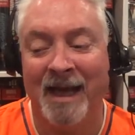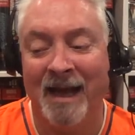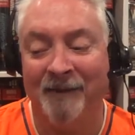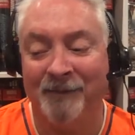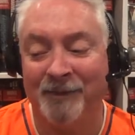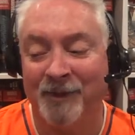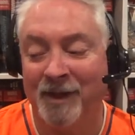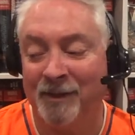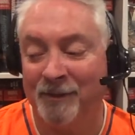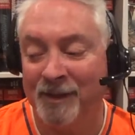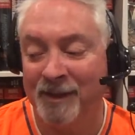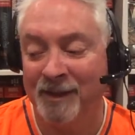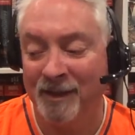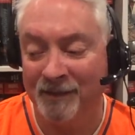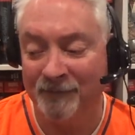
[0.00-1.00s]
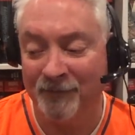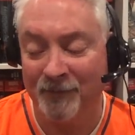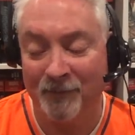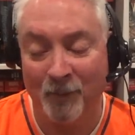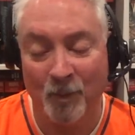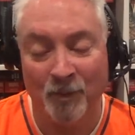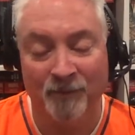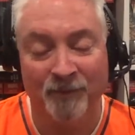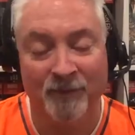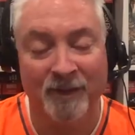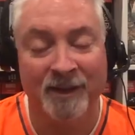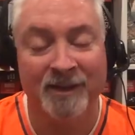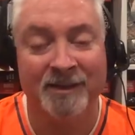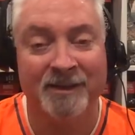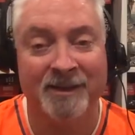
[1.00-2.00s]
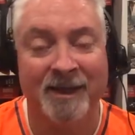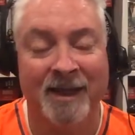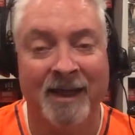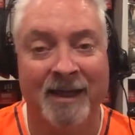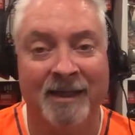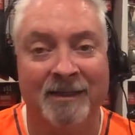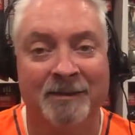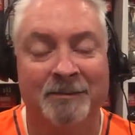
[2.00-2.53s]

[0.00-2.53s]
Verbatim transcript: after I read Hunt for Wolverine today.